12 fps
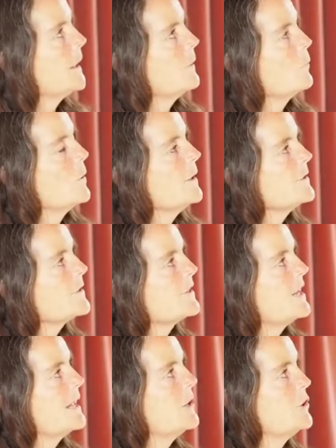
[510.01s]
once
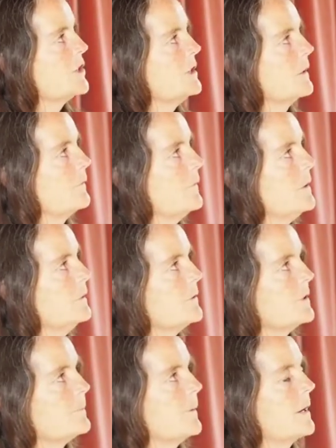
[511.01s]
the energetic field
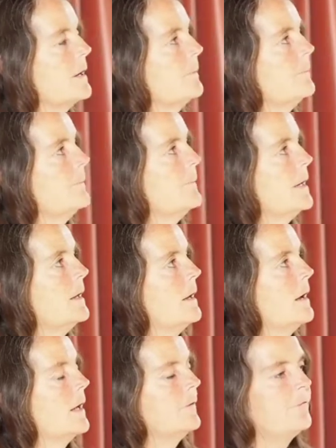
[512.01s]
has become
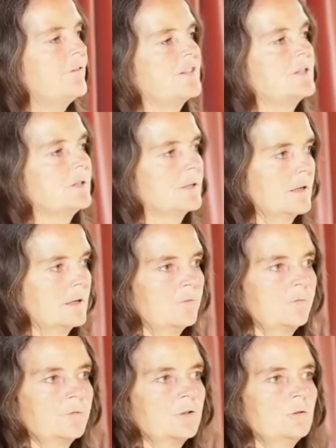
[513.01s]
unfettered
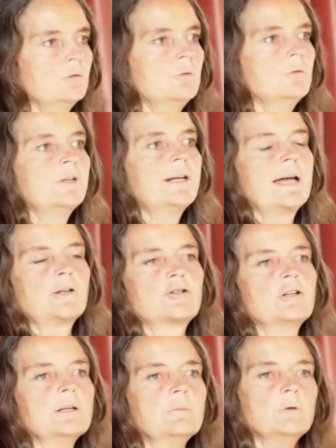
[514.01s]
enough to
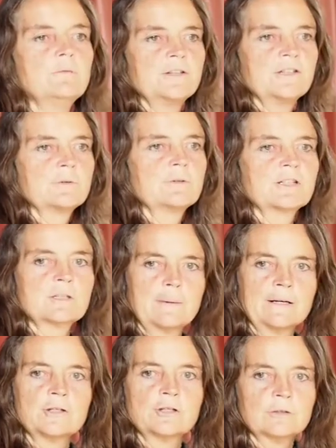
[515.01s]
naturally move into
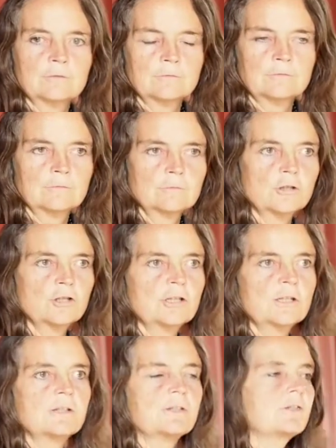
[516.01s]
expansion, which
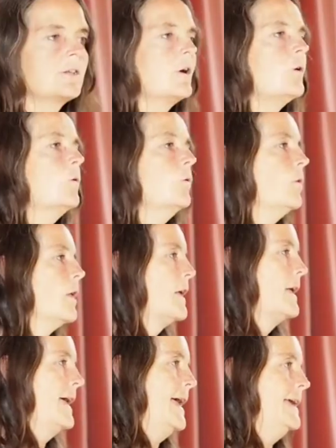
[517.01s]
is the whole
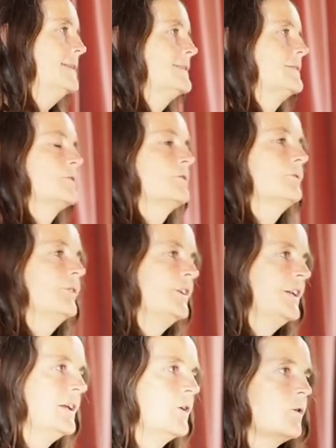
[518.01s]
essence of the
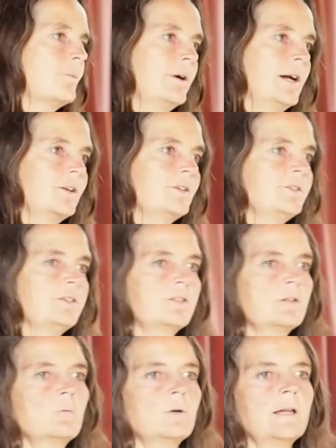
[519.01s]
Nagol practices
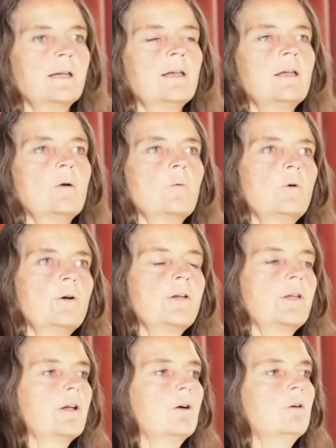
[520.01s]
that we're
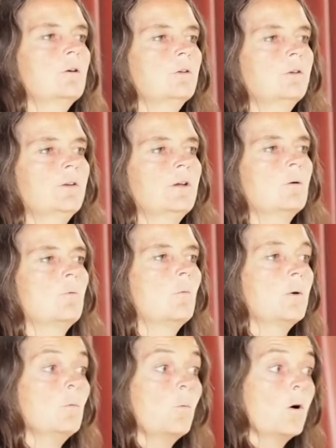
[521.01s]
working on, what
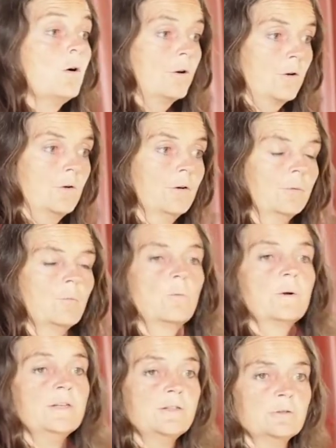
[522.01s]
we work on, what
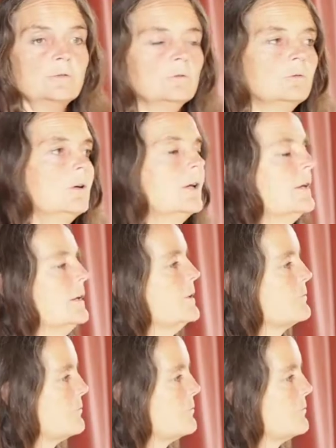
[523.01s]
we do is